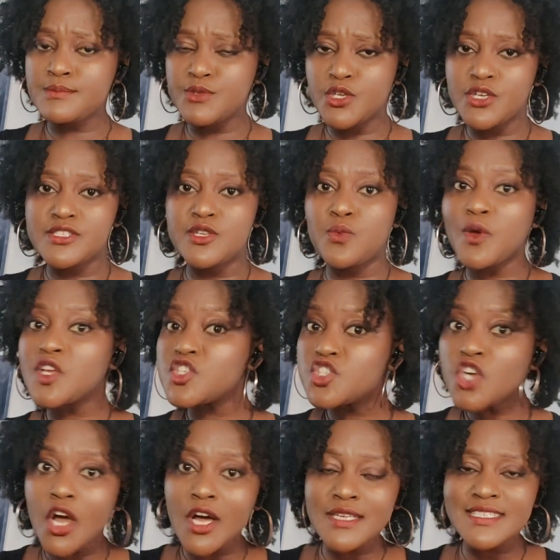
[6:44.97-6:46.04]
because it was
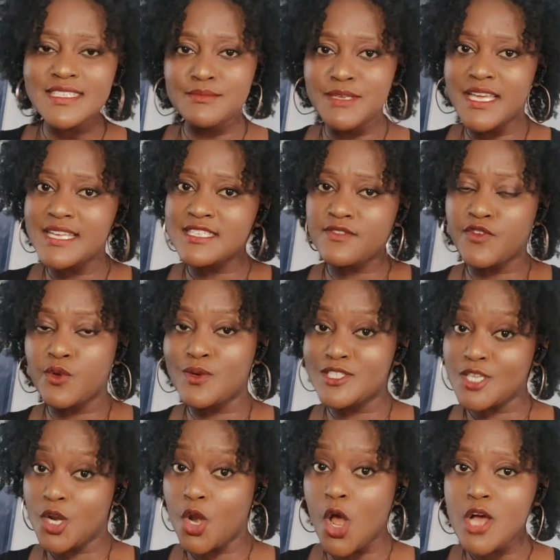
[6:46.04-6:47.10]
charging me as if it
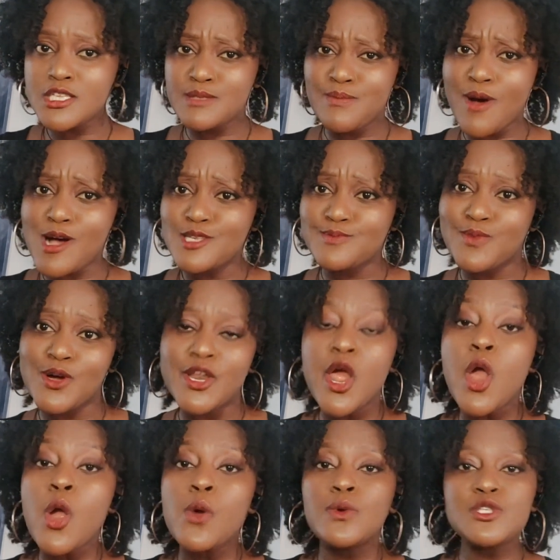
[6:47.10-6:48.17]
was a lost passport,
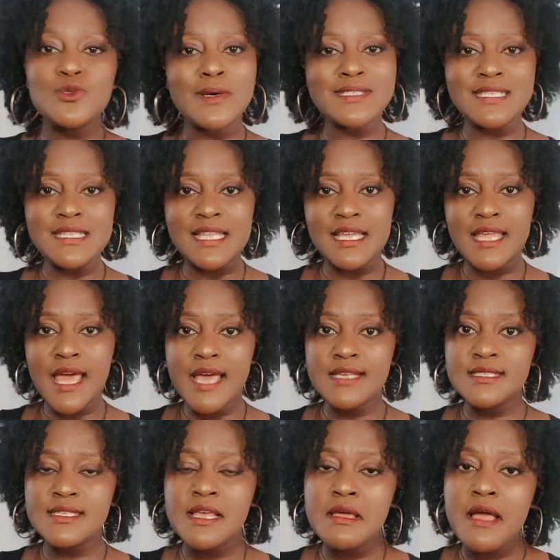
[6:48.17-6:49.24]
which wasn't the
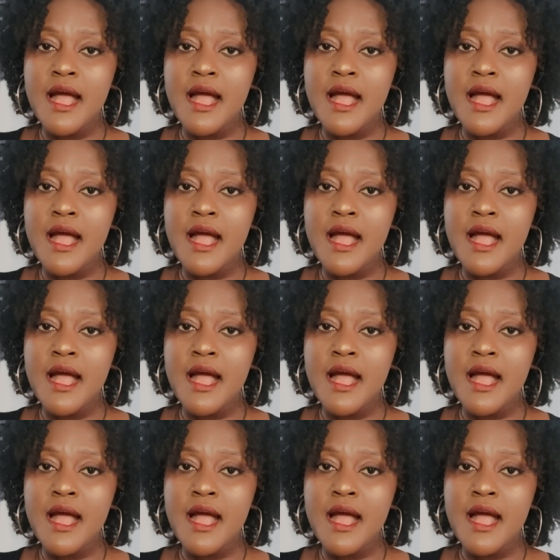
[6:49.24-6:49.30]
case.